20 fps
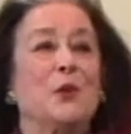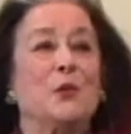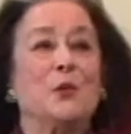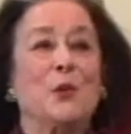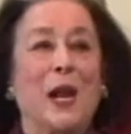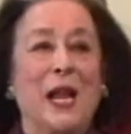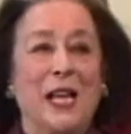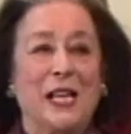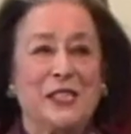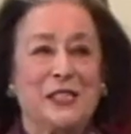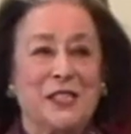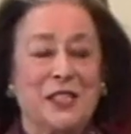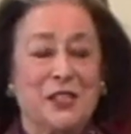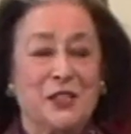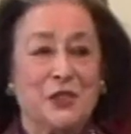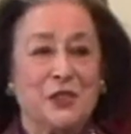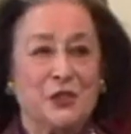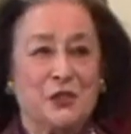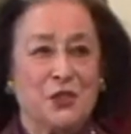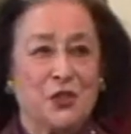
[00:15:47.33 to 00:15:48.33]
raised
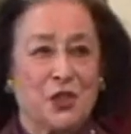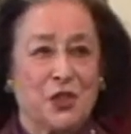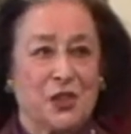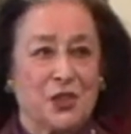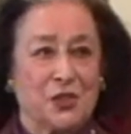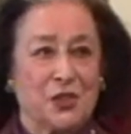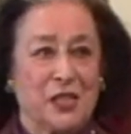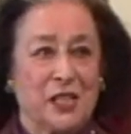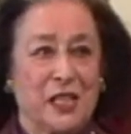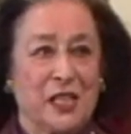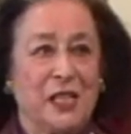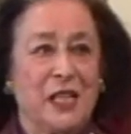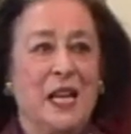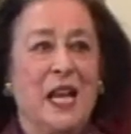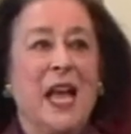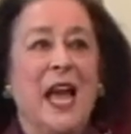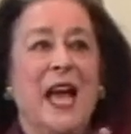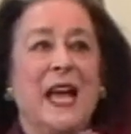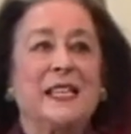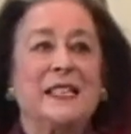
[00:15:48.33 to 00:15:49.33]
in New Jersey,
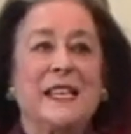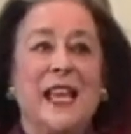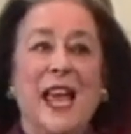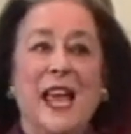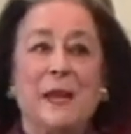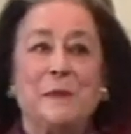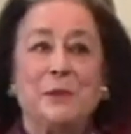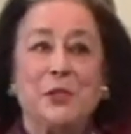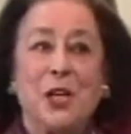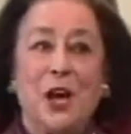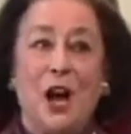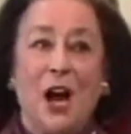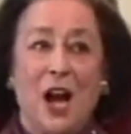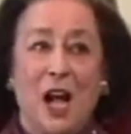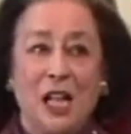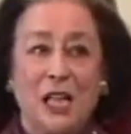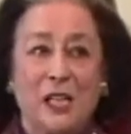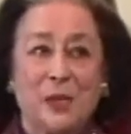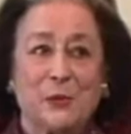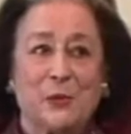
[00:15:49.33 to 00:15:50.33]
and came to
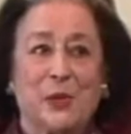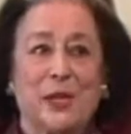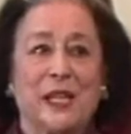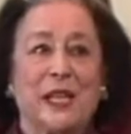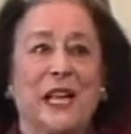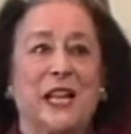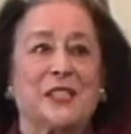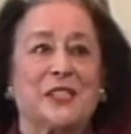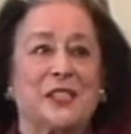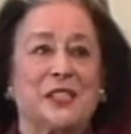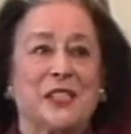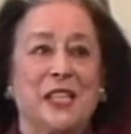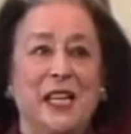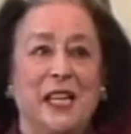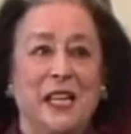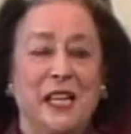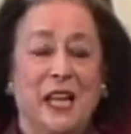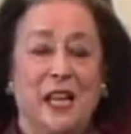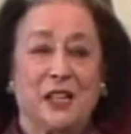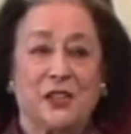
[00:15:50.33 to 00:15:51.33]
Hollywood as a
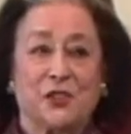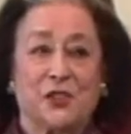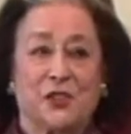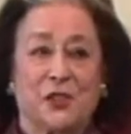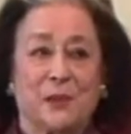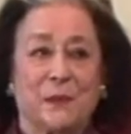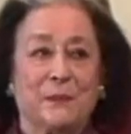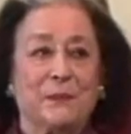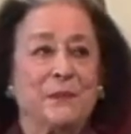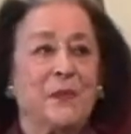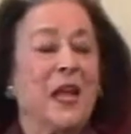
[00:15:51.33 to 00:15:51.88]
teenager.